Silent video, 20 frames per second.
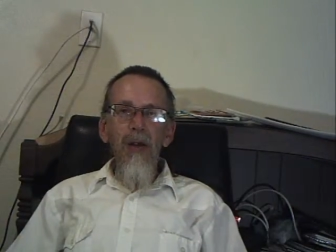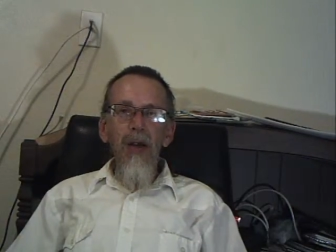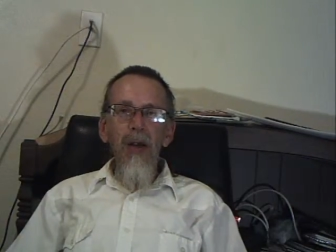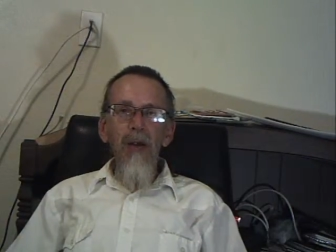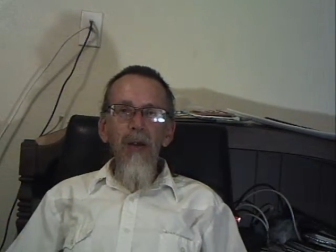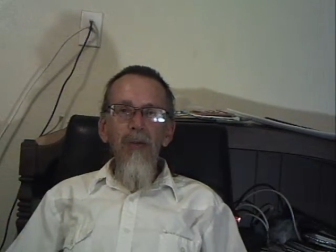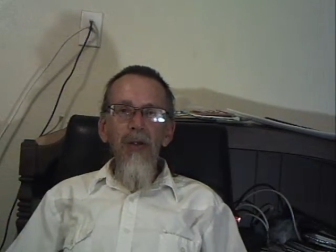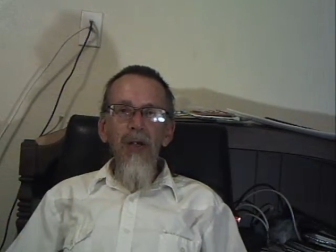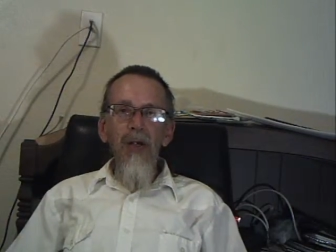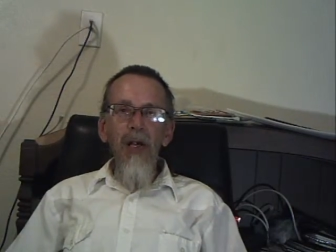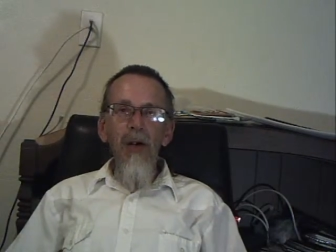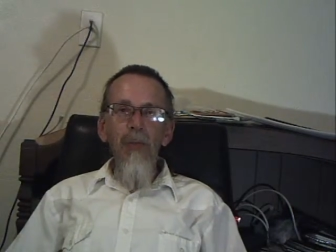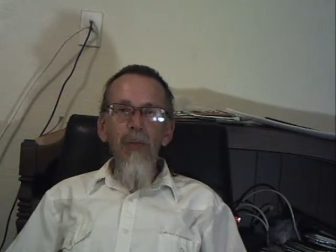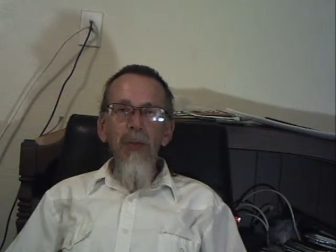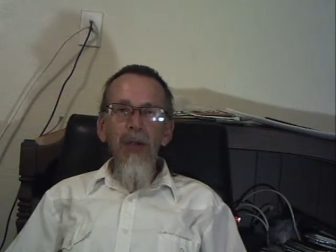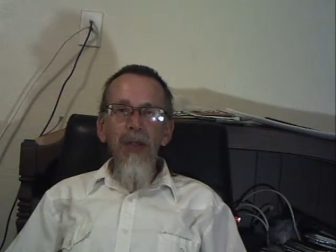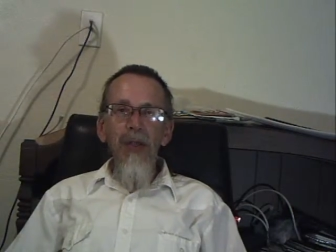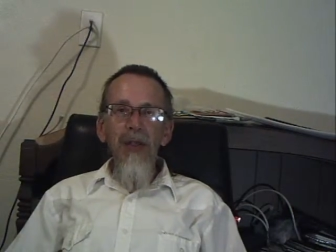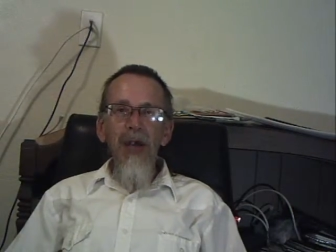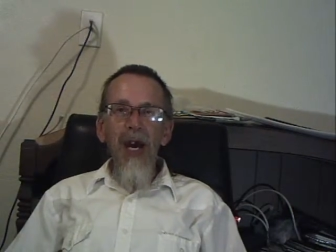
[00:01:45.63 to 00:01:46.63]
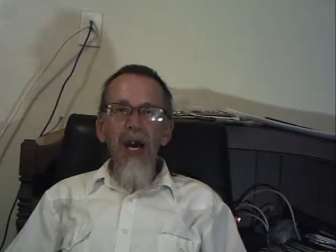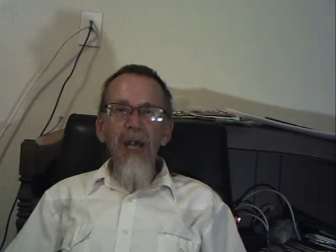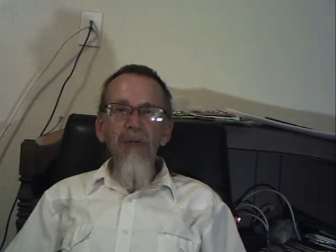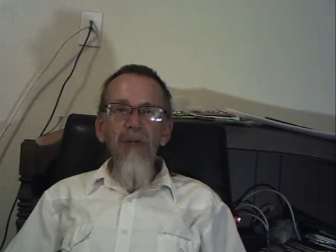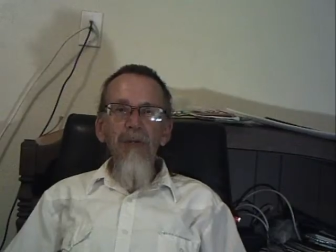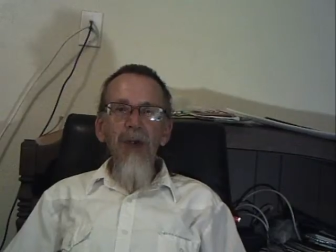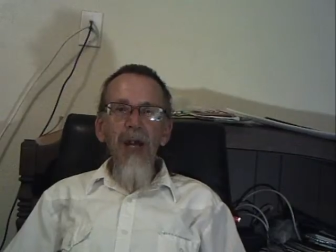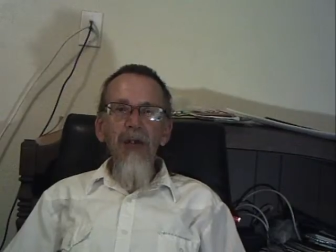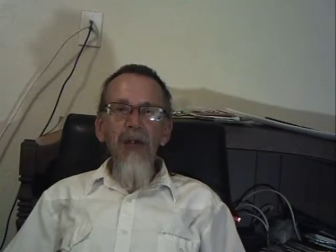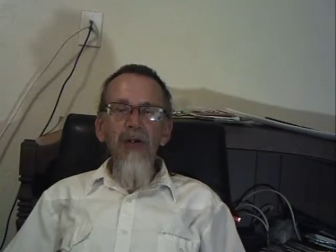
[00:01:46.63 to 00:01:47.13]
It was a company that had
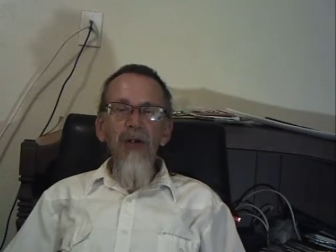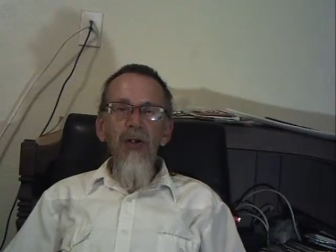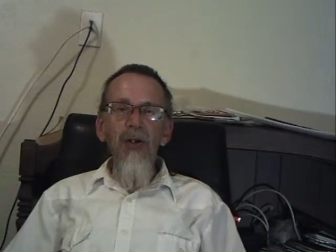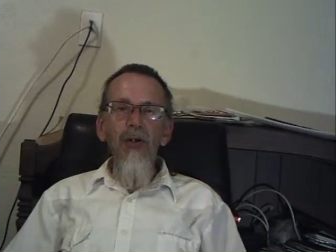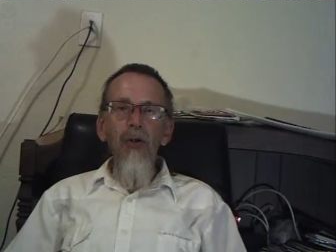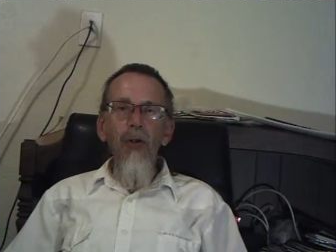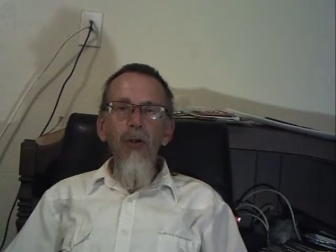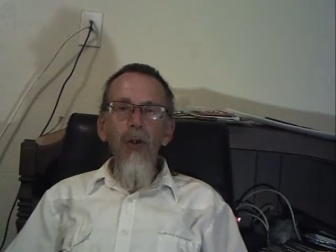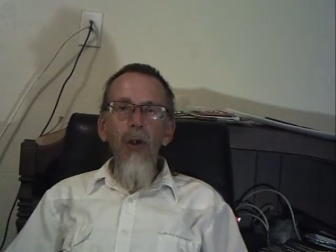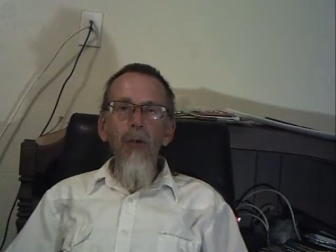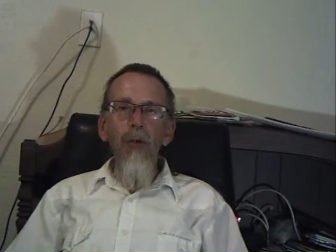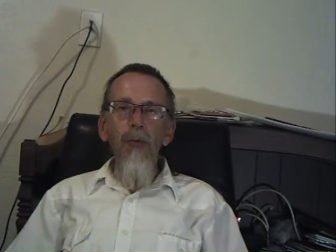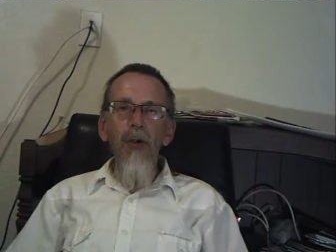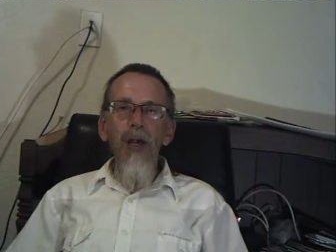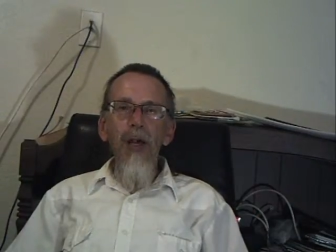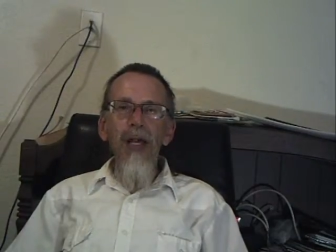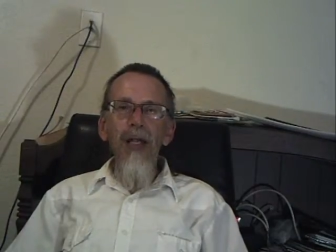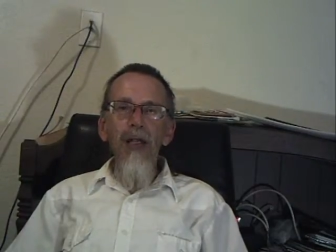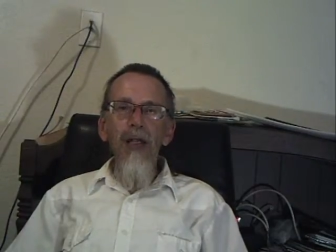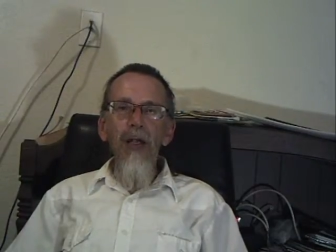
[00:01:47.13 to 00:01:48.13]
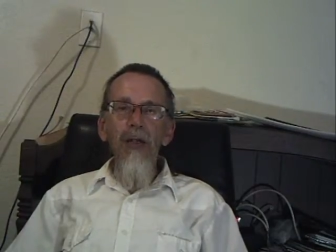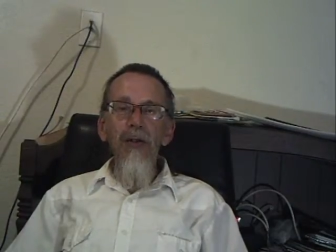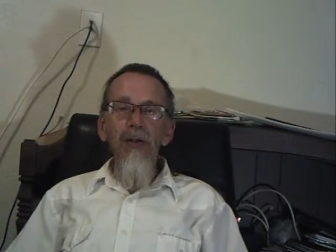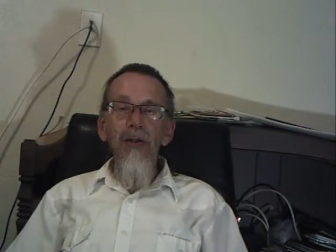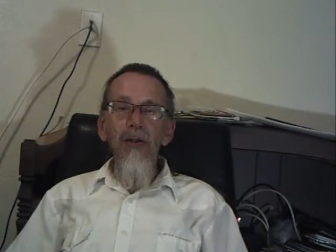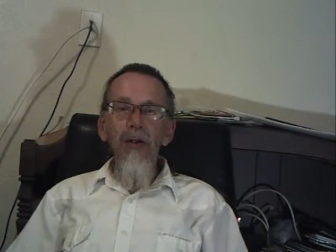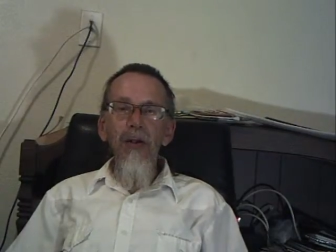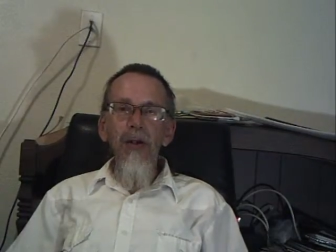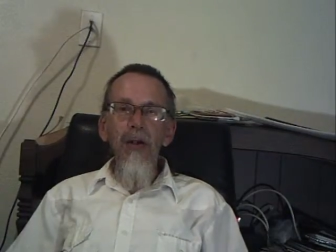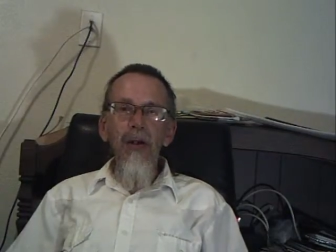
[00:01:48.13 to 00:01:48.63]
factories all over England,
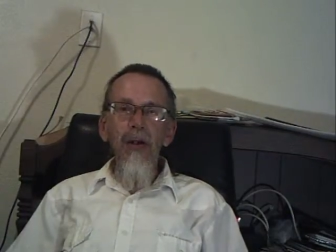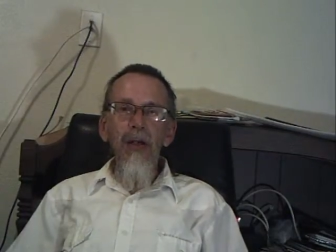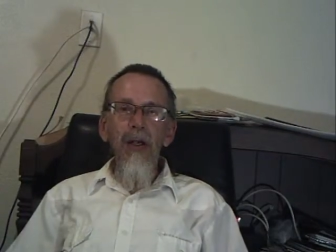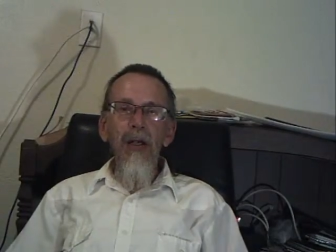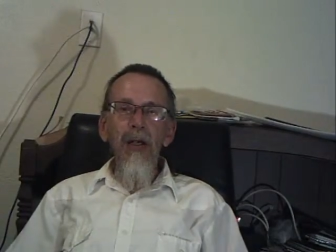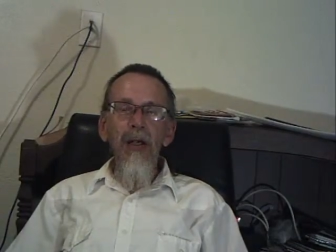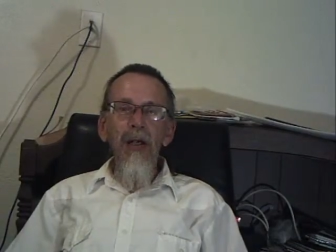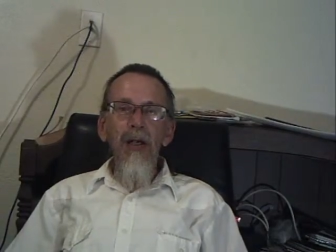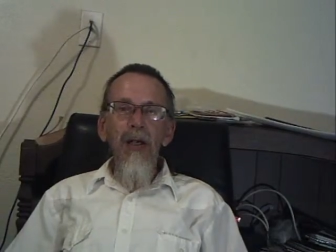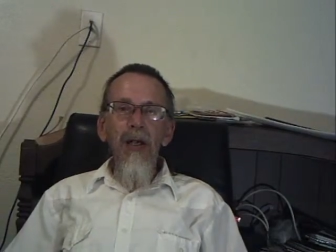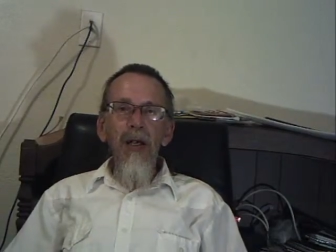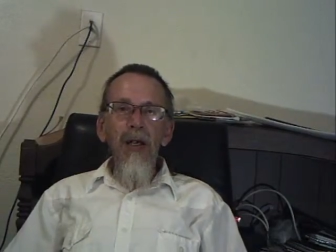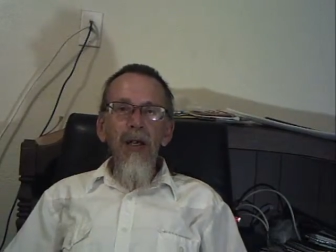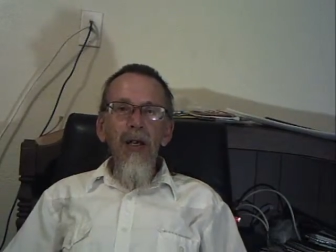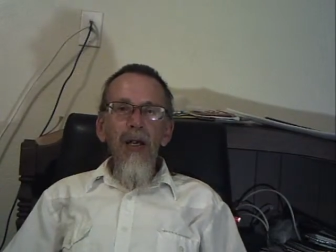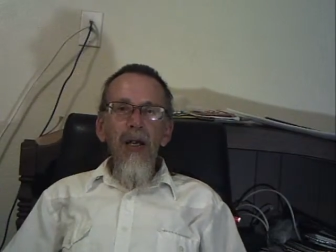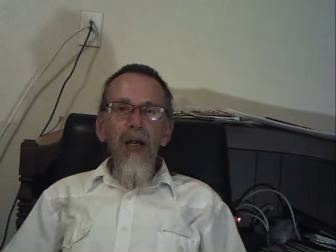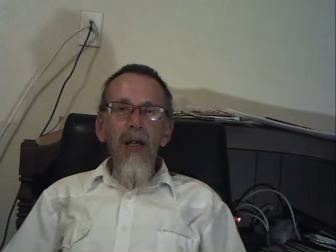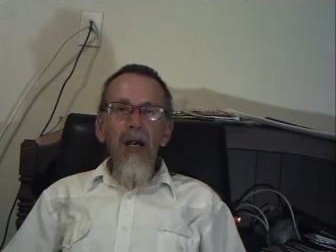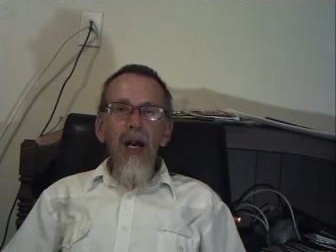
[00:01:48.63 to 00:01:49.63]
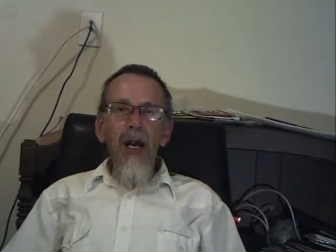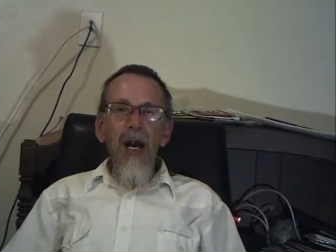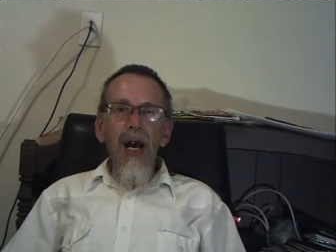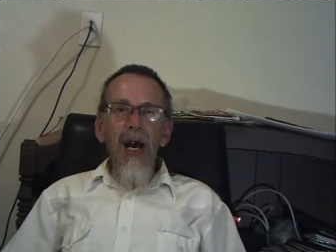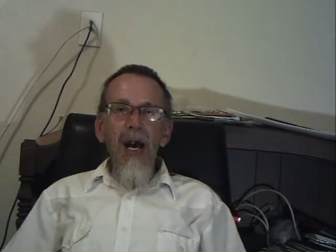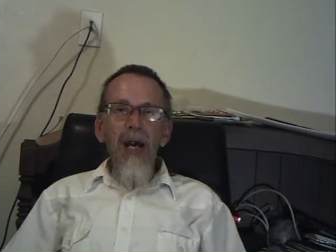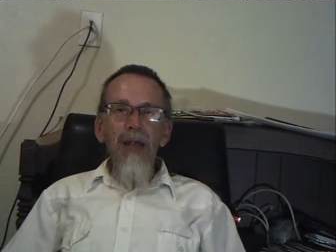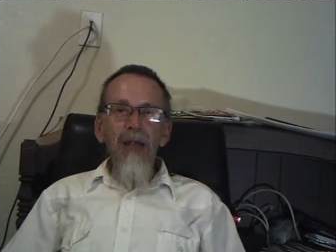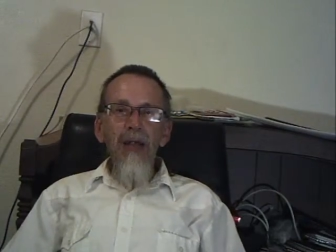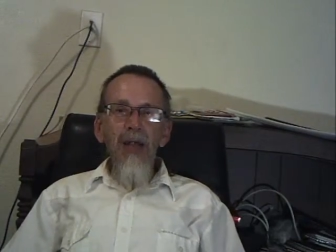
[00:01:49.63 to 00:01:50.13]

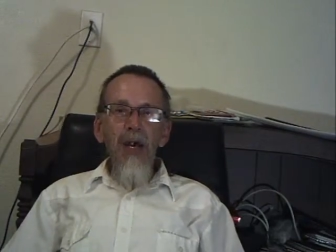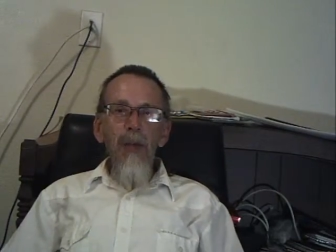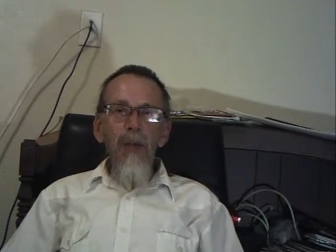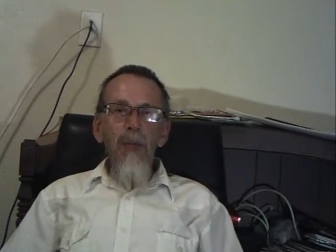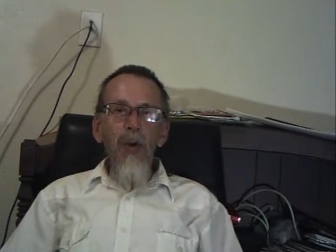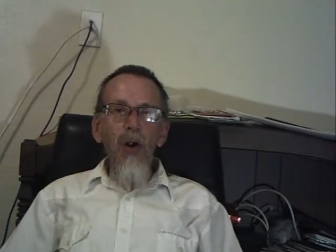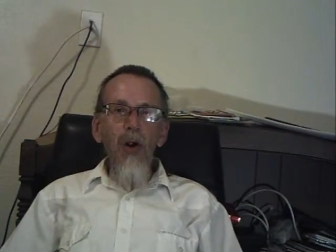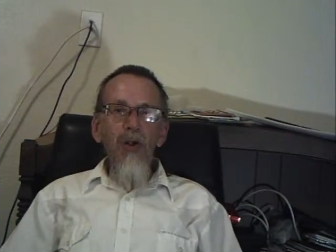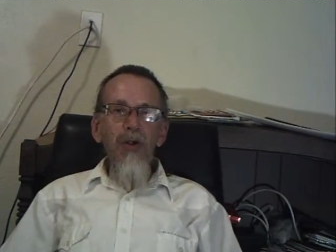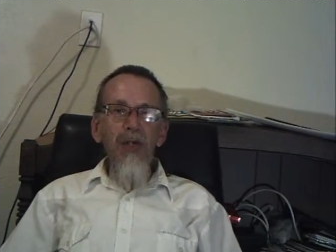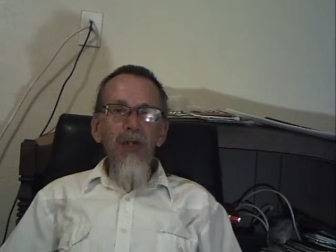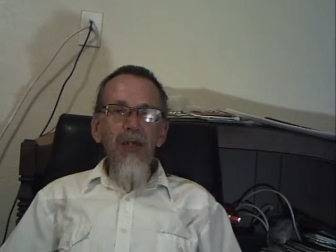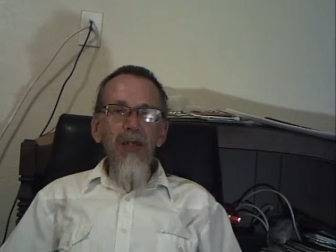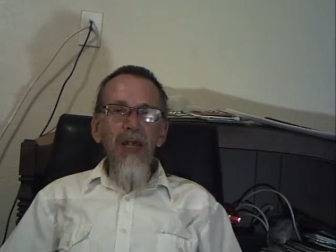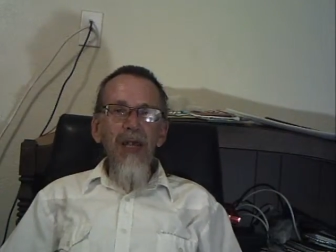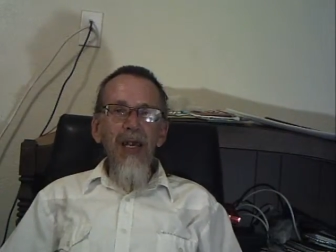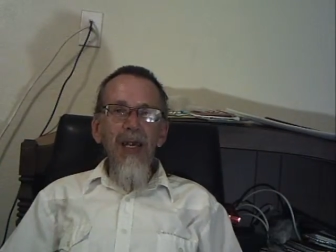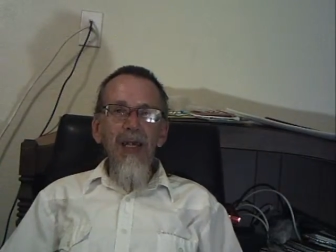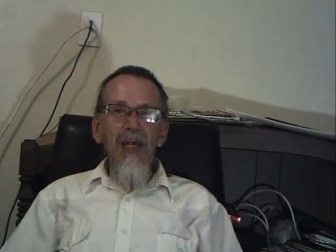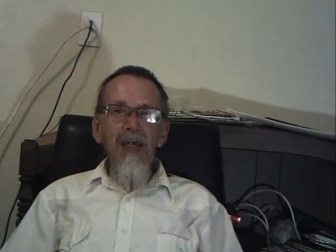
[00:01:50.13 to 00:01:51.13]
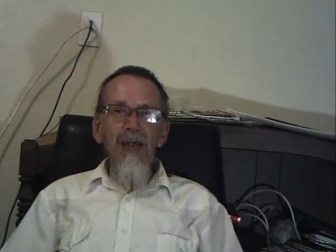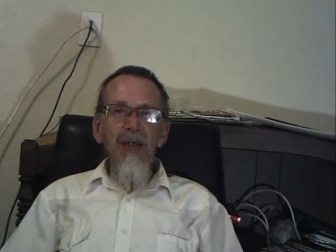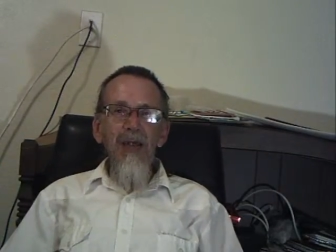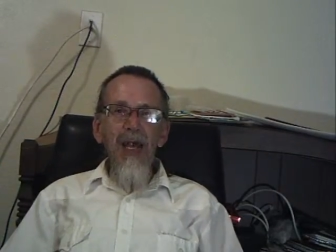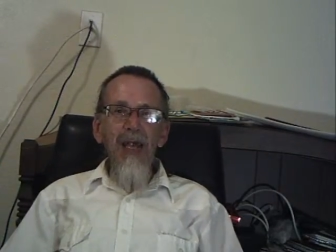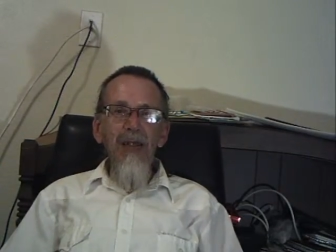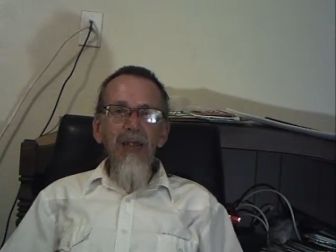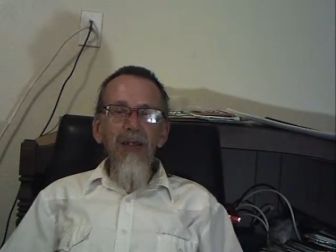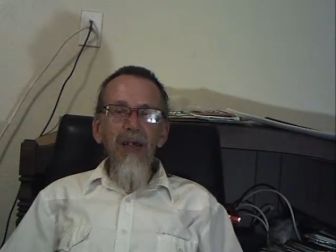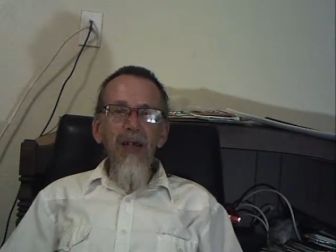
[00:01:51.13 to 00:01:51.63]
and their processing
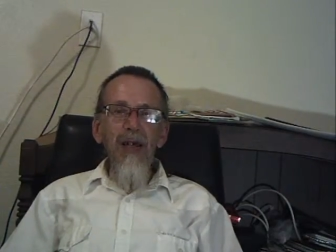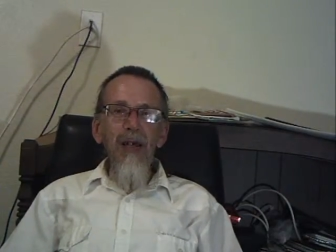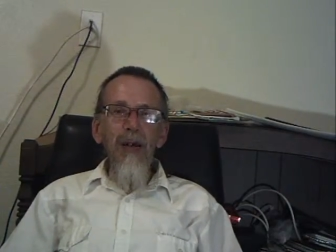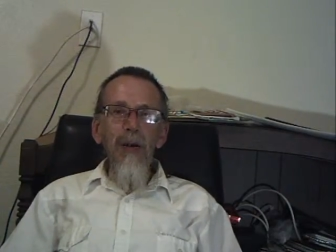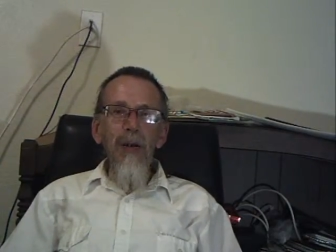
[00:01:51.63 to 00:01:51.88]
centre